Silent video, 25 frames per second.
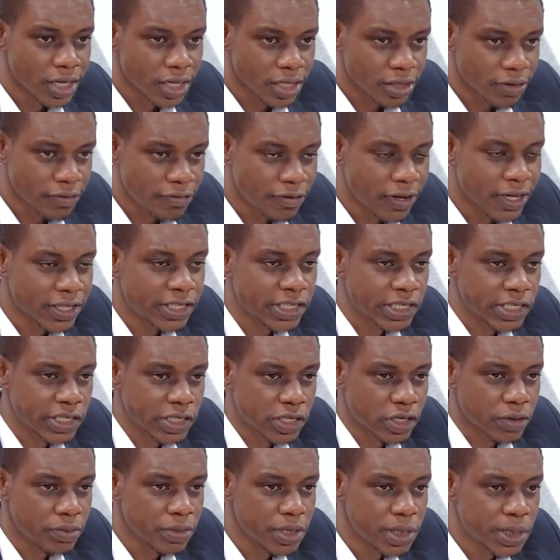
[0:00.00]
the vetting
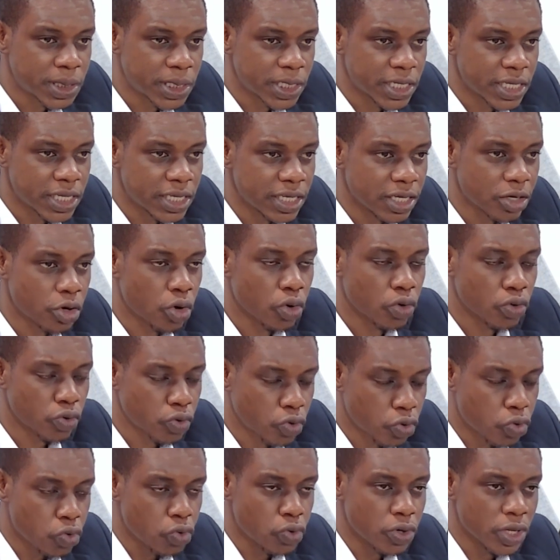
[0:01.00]
committee
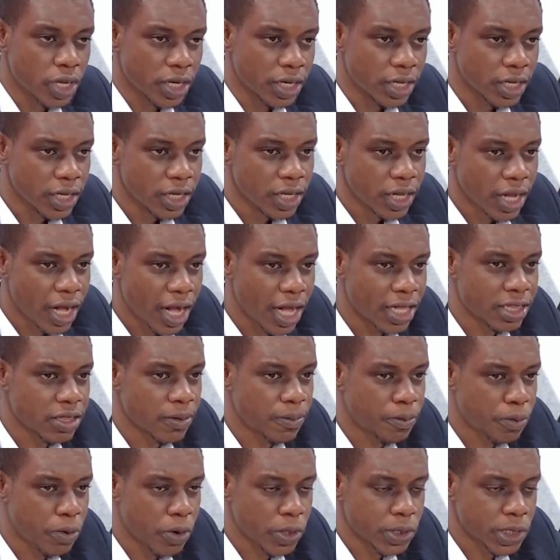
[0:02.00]
concluded the
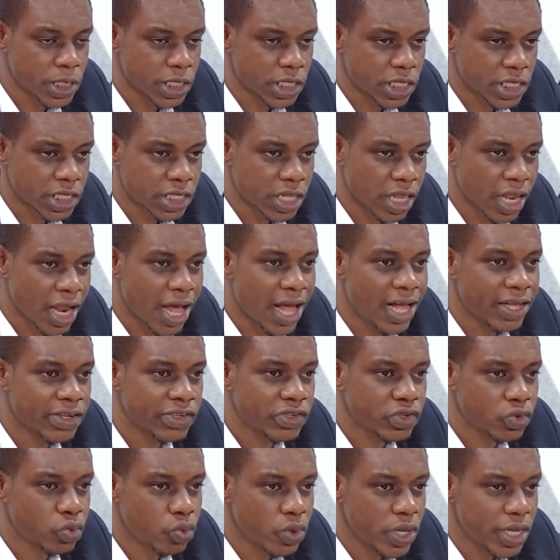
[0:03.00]
processes
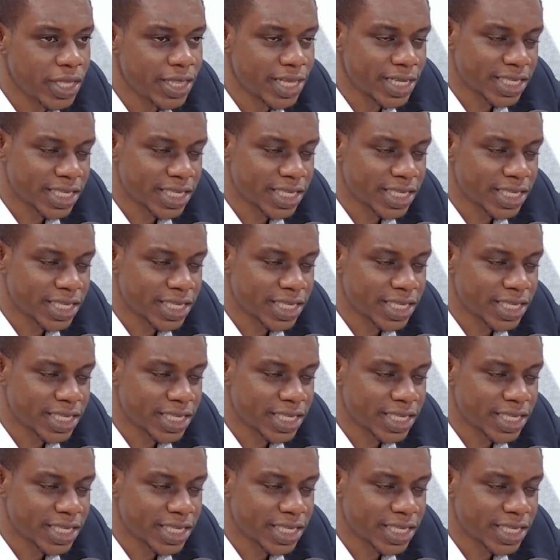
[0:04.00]
last week.